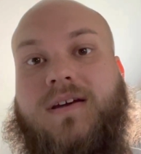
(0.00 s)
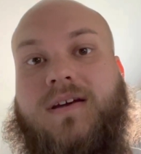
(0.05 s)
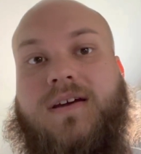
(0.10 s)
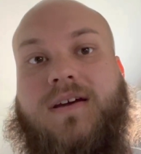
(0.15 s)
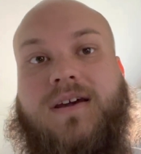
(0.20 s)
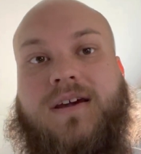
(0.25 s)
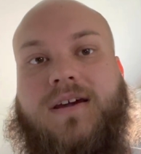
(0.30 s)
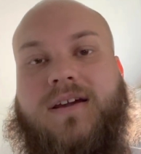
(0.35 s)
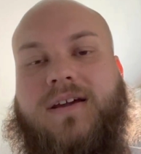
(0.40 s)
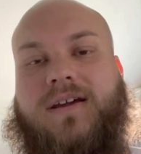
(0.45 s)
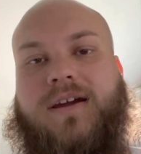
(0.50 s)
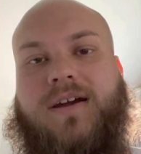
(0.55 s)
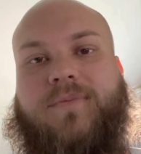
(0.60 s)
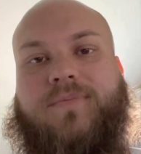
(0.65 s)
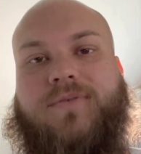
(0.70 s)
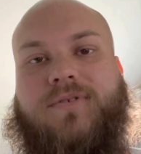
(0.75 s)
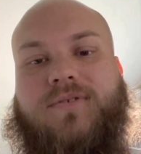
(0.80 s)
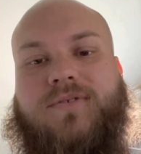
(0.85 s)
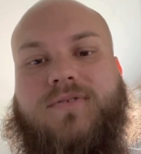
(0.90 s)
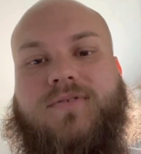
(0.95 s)
Hey
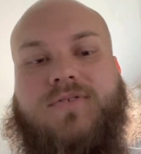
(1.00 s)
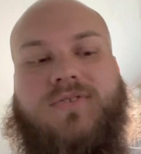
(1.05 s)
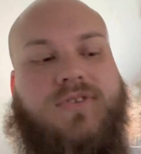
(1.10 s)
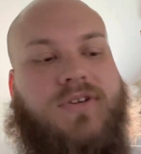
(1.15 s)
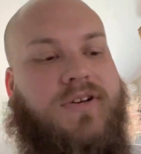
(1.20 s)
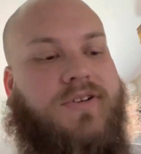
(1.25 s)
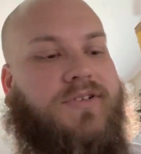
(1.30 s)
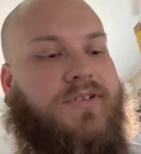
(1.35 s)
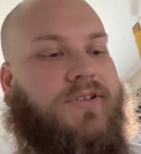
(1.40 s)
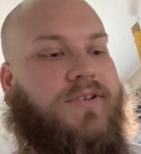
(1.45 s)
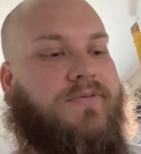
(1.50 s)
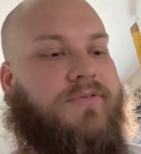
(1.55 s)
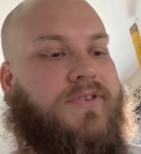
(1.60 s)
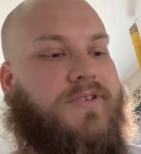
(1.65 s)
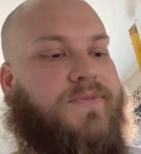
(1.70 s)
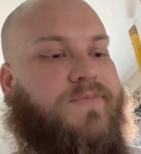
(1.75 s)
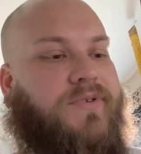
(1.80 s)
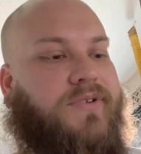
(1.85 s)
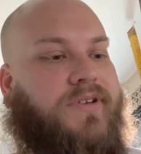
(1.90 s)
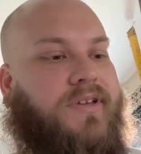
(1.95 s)
campers, Josh here with a
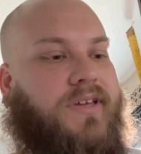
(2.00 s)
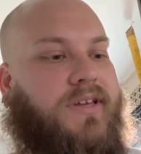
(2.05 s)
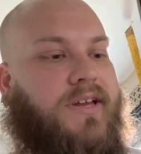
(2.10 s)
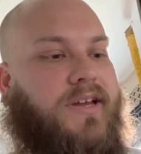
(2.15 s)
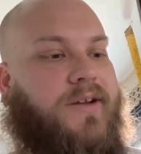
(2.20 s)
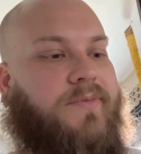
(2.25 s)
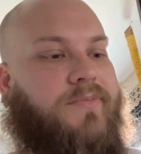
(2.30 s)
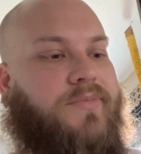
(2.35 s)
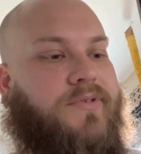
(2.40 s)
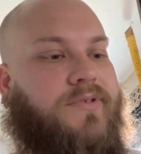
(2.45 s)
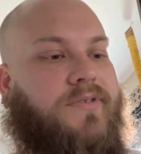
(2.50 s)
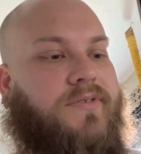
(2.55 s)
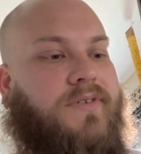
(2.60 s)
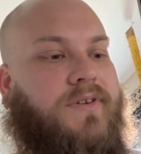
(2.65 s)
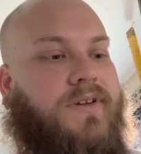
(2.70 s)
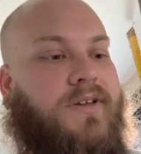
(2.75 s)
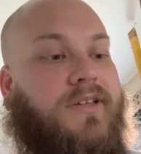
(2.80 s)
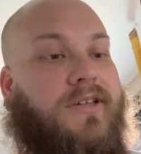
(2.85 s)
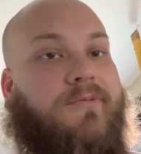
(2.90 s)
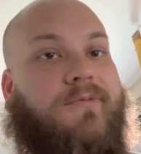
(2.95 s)
Smoky Camper,
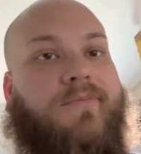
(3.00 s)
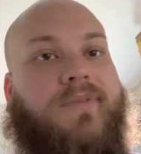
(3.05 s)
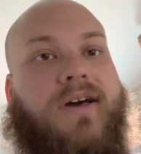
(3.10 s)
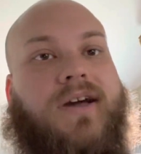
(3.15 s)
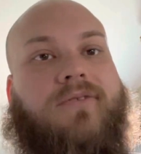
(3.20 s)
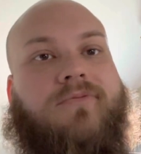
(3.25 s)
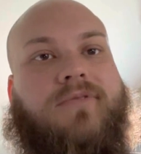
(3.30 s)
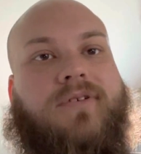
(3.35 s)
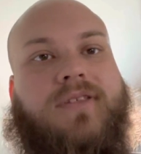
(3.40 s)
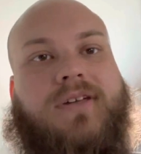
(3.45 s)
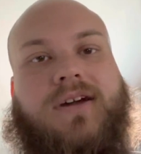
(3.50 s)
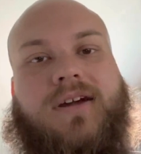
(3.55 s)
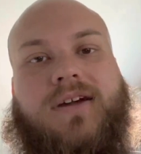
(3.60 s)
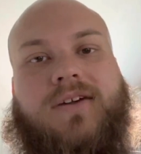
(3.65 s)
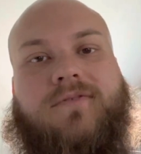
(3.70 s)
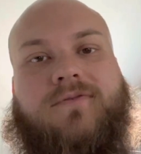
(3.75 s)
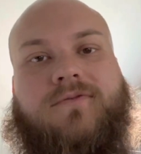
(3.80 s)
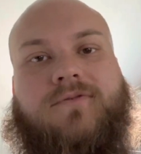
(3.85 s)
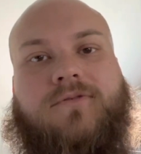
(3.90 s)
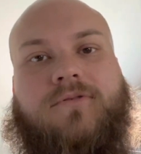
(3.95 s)
coming back with
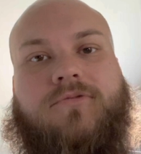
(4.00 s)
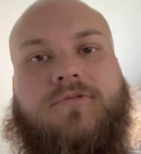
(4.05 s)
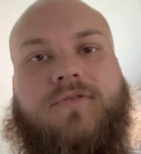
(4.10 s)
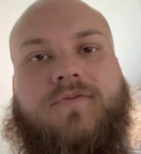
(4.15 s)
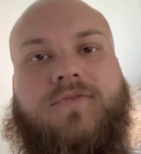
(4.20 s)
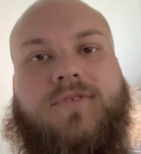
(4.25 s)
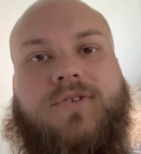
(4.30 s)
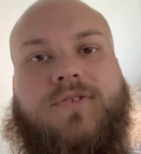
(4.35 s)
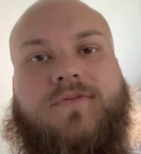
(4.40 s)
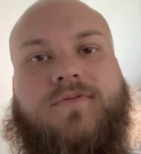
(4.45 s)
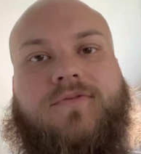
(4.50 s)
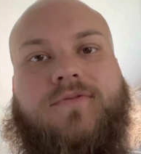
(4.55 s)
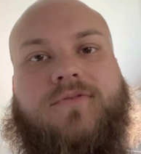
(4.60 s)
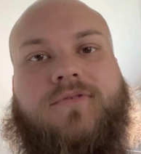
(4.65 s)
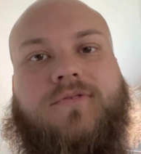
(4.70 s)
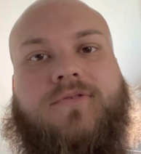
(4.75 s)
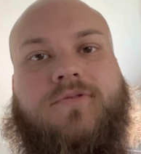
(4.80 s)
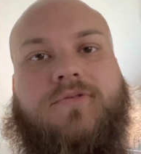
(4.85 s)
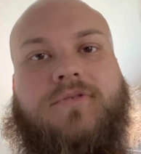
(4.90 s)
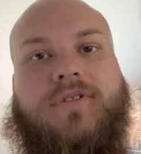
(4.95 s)
a full review
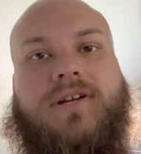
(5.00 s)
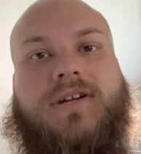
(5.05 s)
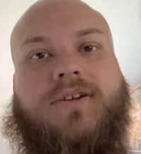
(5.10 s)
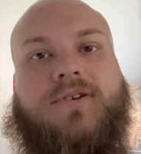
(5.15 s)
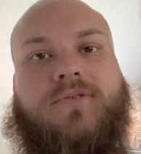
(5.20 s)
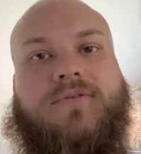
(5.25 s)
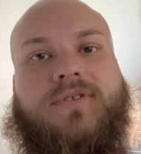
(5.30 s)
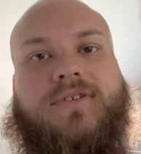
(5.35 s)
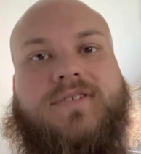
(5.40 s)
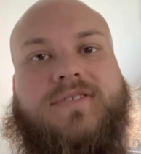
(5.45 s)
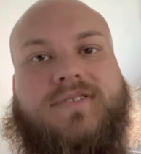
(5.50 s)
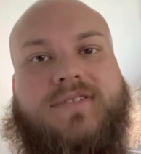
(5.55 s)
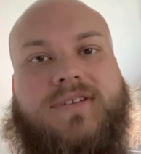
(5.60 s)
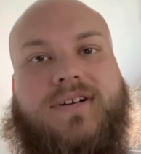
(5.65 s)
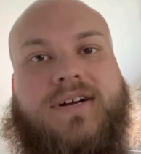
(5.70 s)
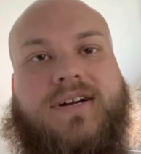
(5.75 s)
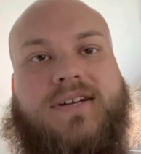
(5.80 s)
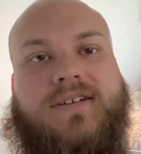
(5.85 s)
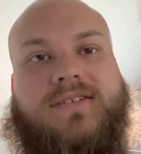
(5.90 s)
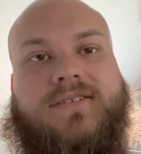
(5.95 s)
for Orlik Golden
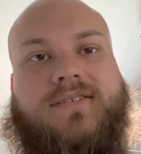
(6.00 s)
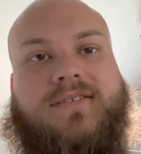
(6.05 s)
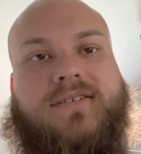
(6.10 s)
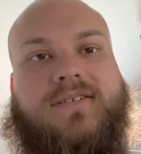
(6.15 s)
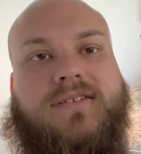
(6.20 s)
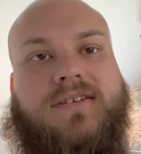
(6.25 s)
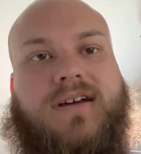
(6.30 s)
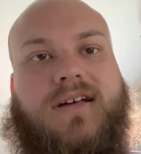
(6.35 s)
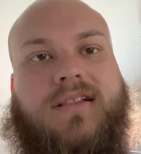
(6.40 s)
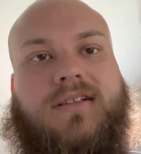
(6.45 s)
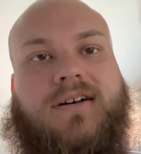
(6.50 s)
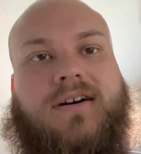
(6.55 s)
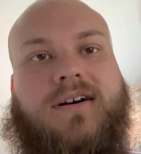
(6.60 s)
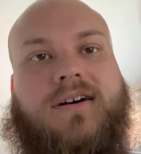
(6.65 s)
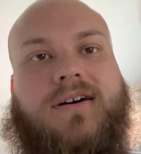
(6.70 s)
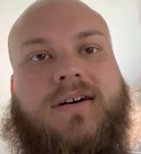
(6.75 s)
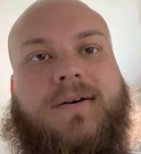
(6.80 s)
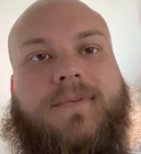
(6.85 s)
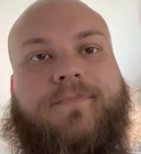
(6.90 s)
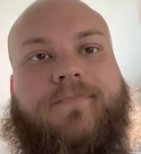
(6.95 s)
Sliced. Because
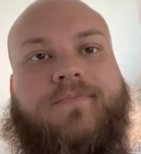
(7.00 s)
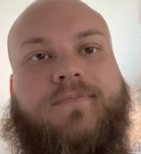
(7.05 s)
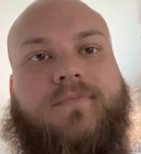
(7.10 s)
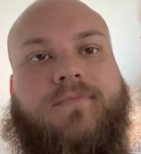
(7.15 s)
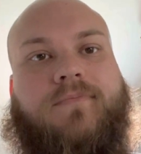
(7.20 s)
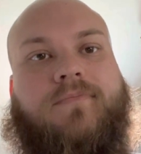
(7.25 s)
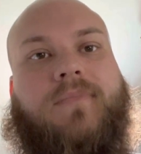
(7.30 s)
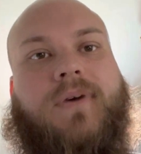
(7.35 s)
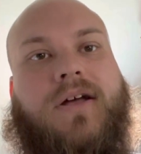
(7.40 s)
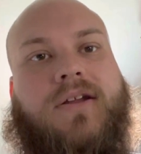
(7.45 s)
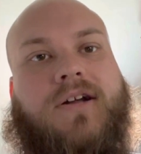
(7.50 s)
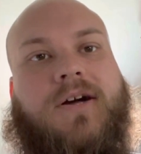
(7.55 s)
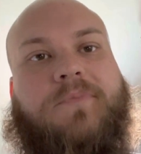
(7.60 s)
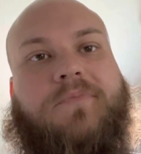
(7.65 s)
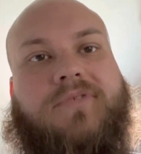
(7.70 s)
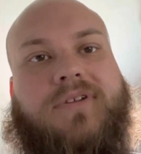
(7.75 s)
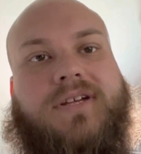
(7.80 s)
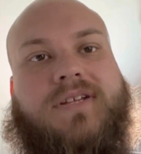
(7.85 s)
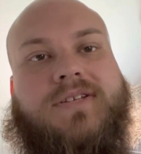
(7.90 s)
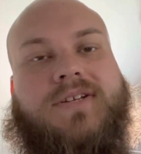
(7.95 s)
about a
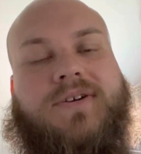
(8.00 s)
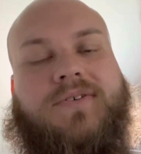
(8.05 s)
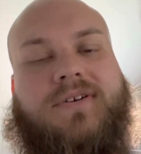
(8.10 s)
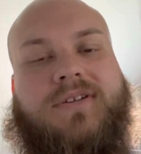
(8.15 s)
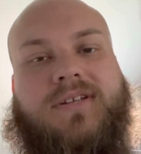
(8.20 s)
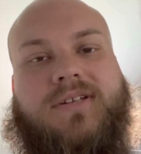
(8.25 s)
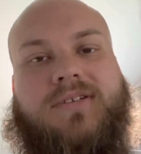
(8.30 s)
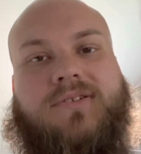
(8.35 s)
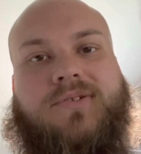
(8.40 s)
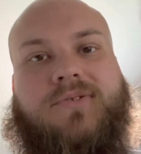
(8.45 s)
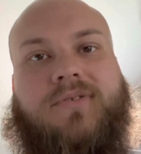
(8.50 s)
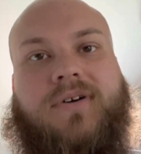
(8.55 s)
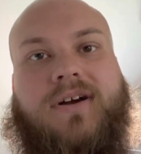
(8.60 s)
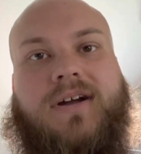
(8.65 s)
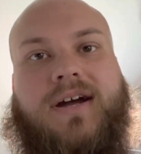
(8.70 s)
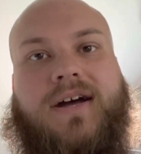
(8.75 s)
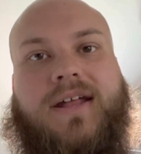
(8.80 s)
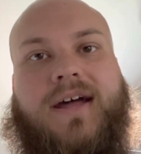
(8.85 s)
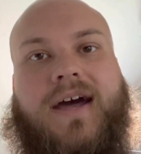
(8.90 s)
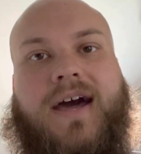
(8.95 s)
couple days ago I did a little
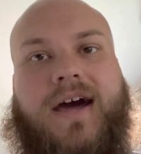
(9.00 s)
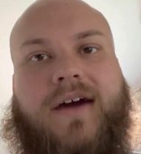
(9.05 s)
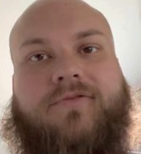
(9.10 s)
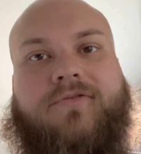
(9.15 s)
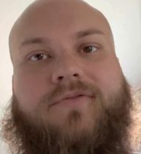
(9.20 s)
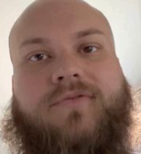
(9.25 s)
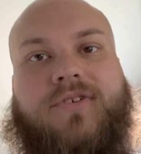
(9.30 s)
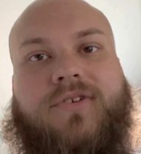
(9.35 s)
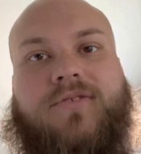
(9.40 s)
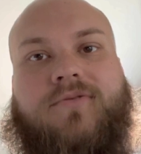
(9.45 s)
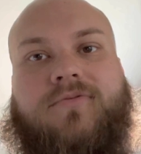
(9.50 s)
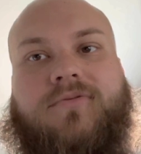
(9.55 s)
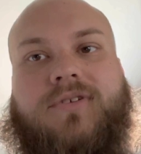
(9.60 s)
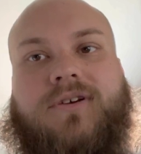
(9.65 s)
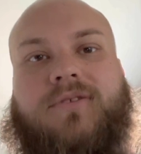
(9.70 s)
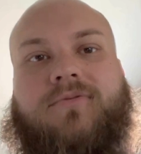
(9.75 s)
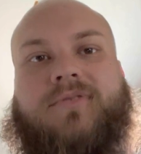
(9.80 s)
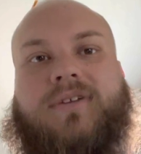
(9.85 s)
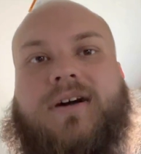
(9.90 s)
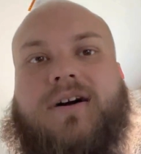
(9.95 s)
kind of half review
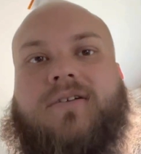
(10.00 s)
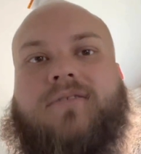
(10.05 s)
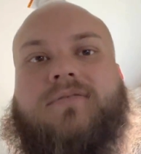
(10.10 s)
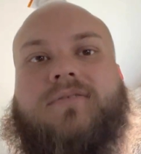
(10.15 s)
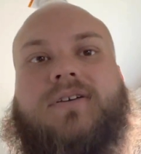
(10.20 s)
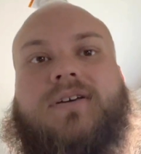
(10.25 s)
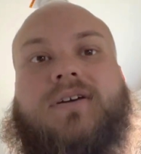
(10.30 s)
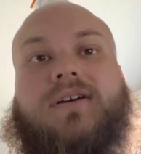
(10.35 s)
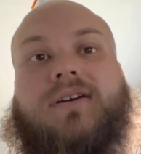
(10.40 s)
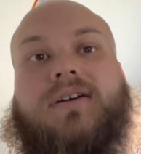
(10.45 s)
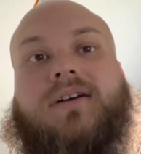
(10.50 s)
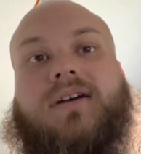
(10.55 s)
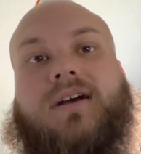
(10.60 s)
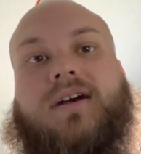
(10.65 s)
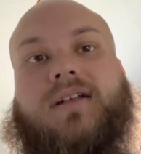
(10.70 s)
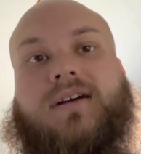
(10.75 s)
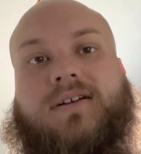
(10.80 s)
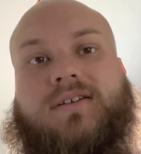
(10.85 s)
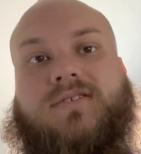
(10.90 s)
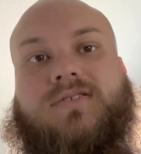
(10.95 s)
where I went out
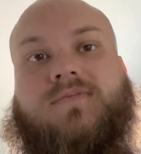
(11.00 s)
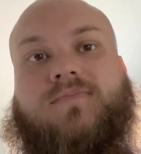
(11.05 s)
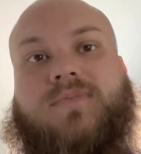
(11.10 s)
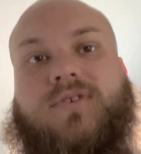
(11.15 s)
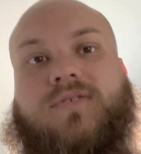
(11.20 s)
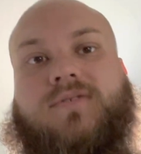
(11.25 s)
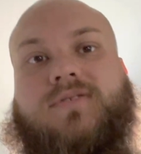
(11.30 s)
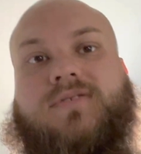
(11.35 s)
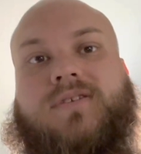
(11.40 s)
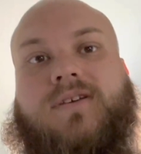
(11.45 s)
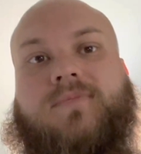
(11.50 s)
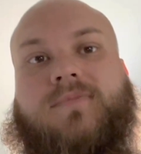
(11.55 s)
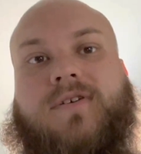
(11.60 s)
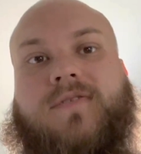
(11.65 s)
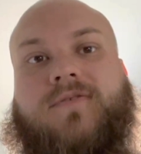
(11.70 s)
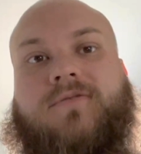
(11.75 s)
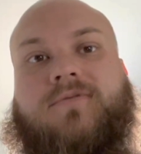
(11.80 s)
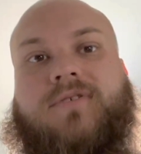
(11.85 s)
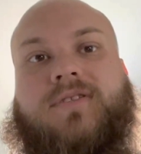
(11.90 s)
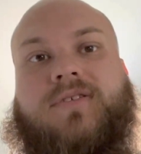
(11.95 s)
and I smoked some
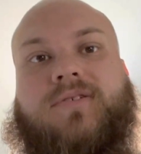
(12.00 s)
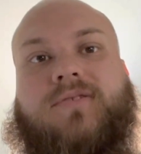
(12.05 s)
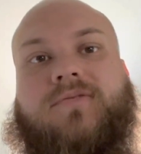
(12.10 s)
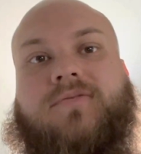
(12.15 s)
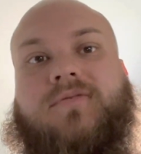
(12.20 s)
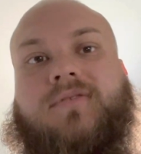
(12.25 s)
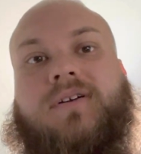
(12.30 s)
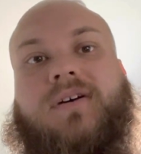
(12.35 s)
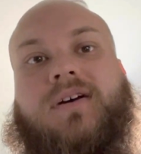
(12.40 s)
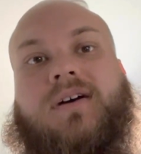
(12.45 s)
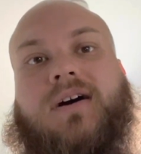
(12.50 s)
of it with you.